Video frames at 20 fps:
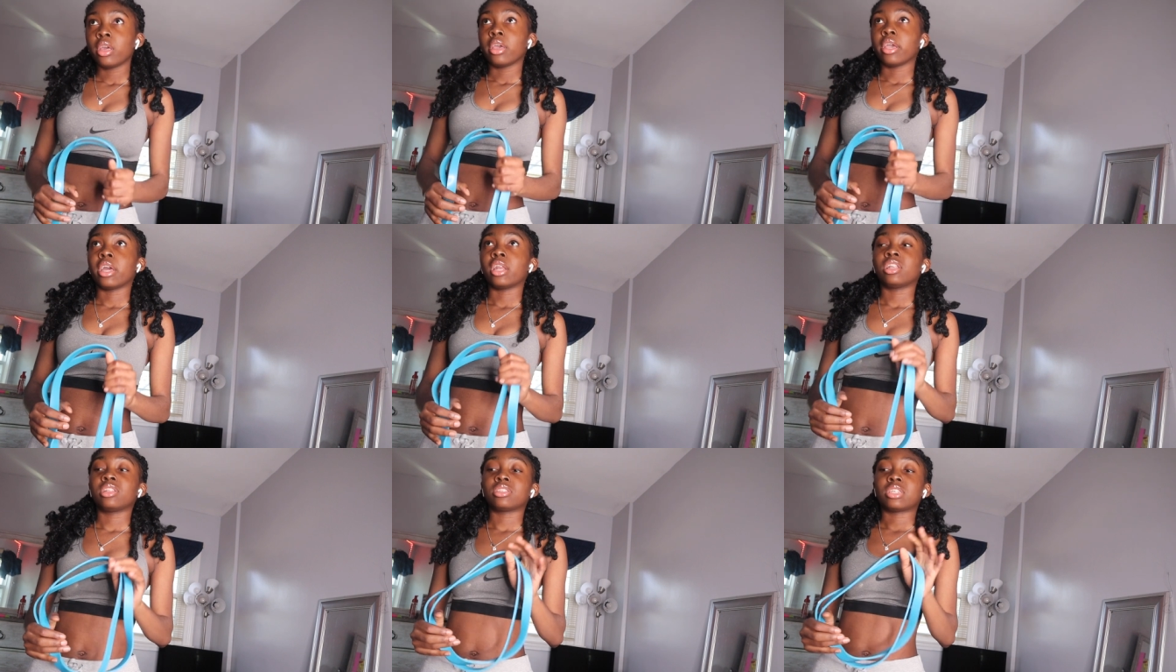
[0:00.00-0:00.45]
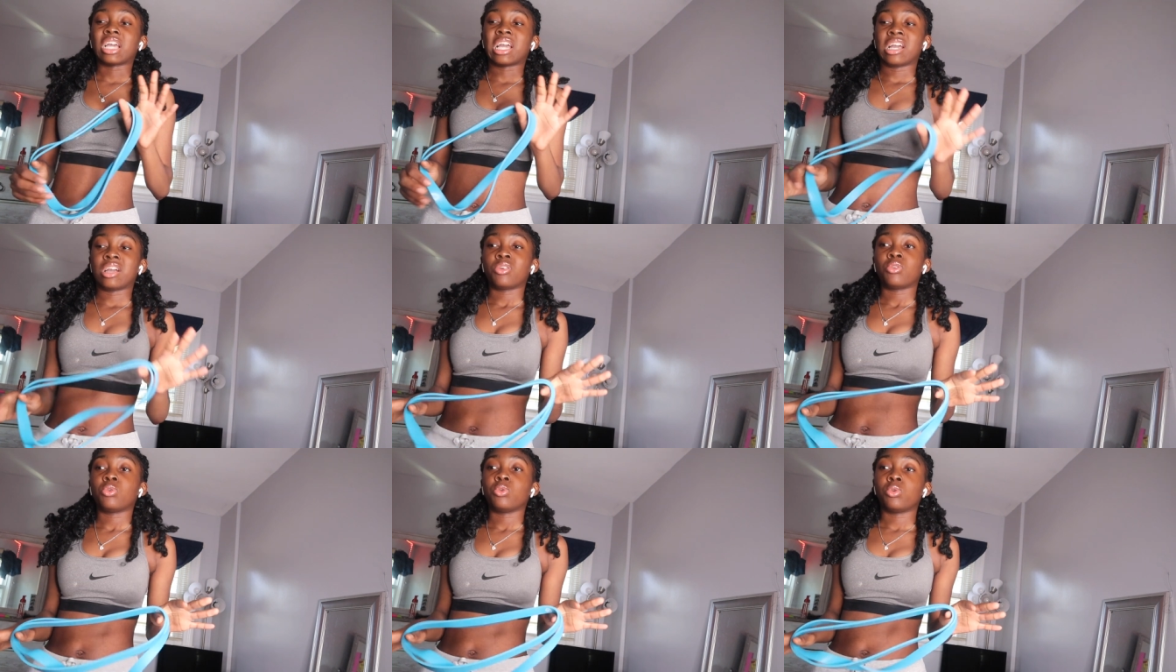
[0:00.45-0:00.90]
and it's
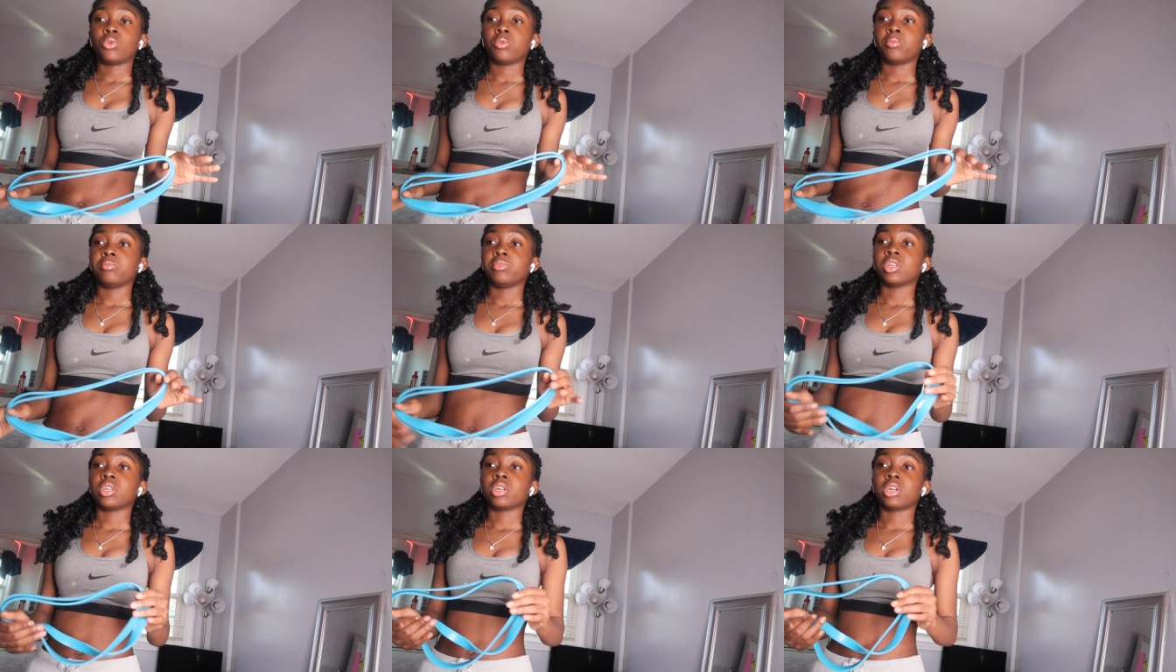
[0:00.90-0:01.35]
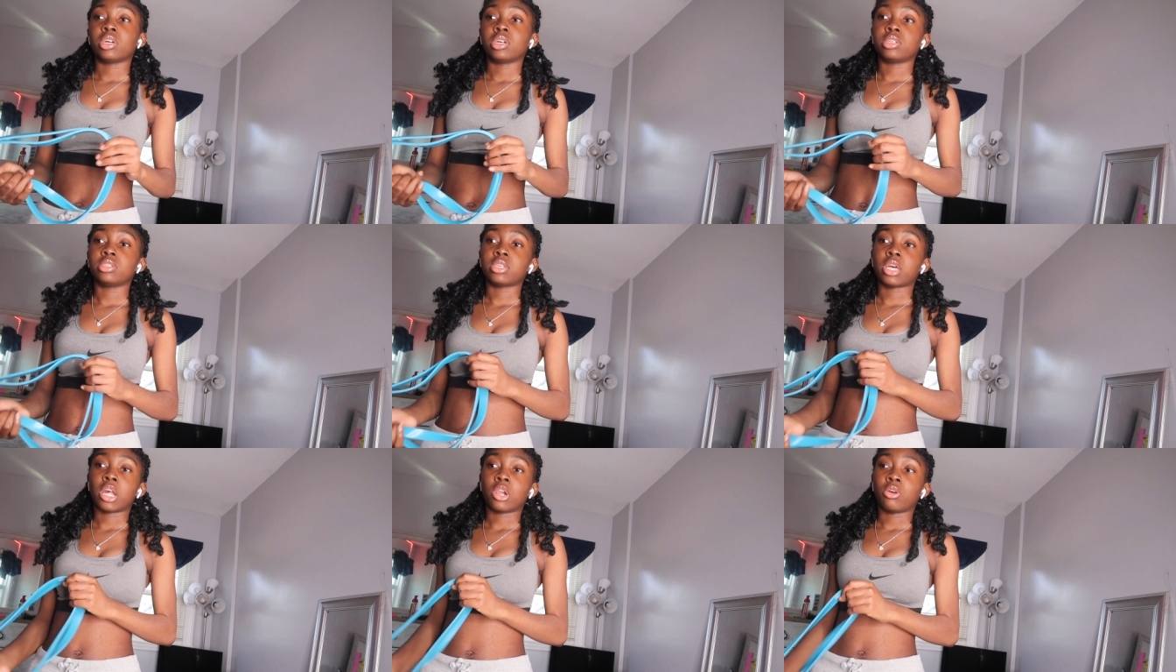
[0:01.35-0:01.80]
at home
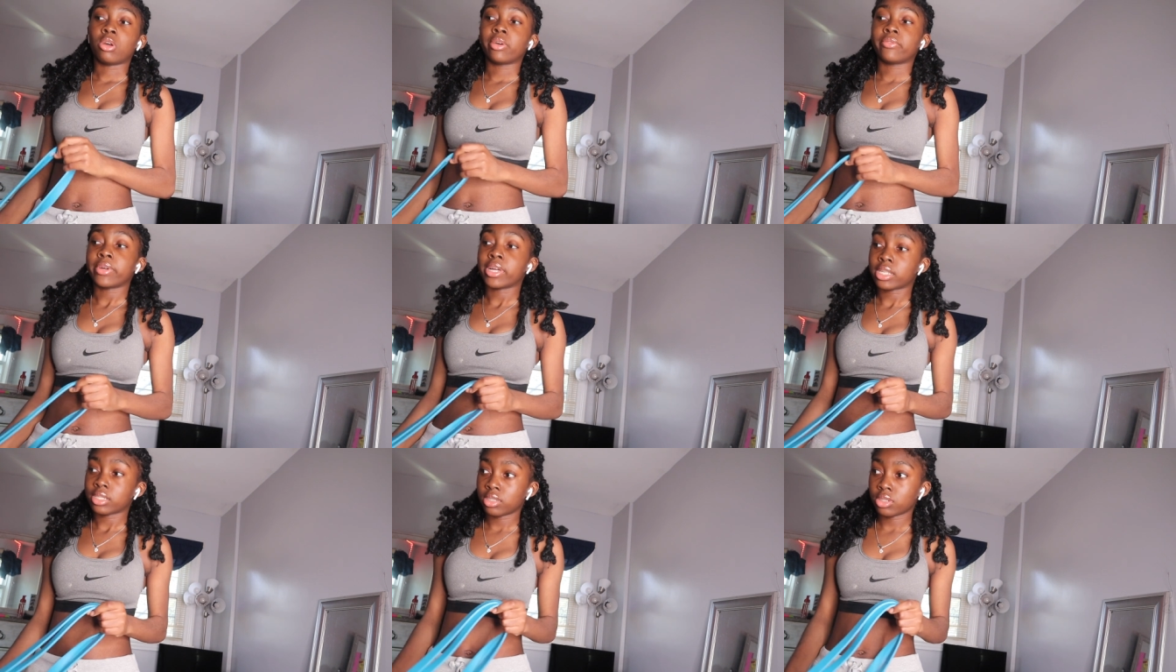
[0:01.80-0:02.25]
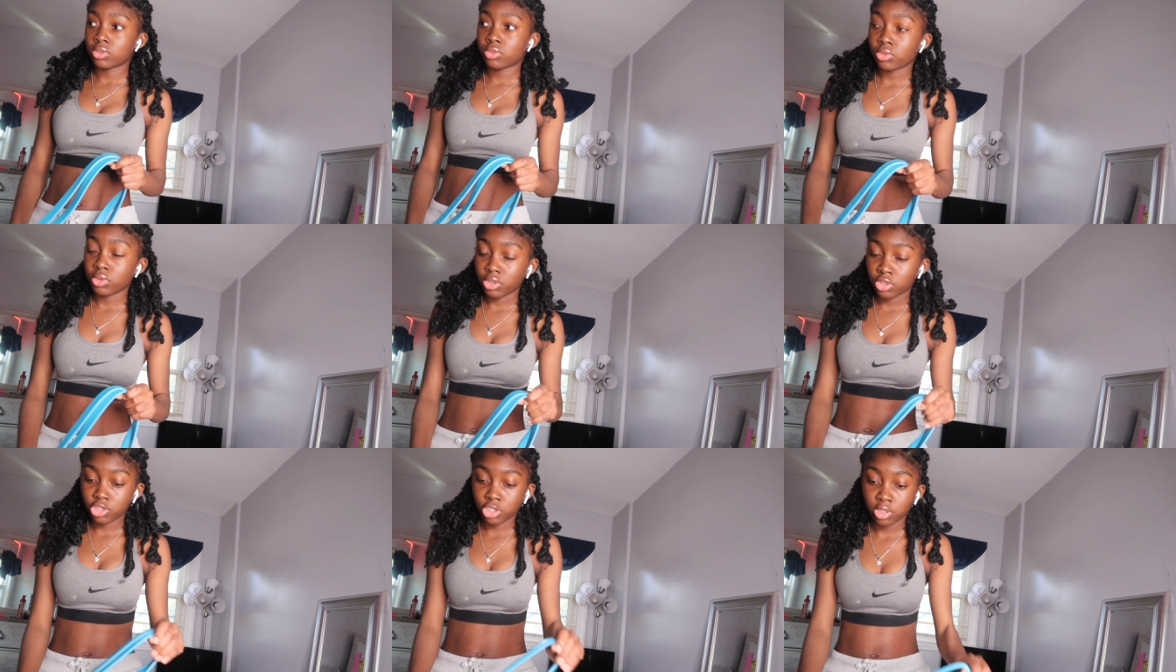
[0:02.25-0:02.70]
because I don't have access
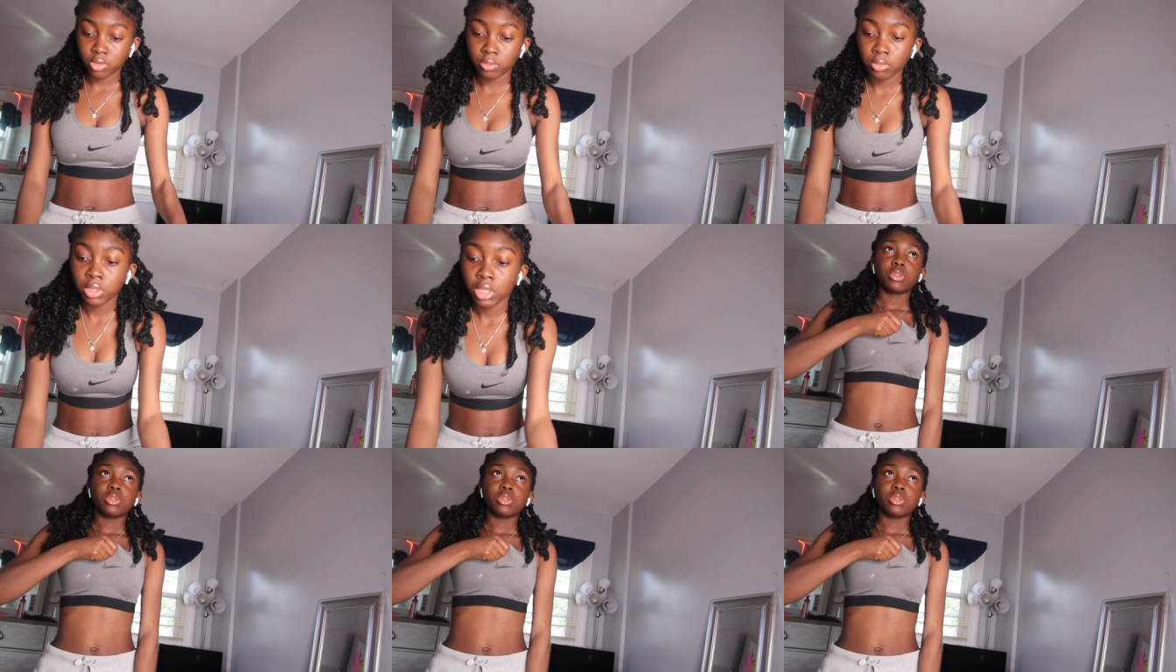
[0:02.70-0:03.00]
to a gym.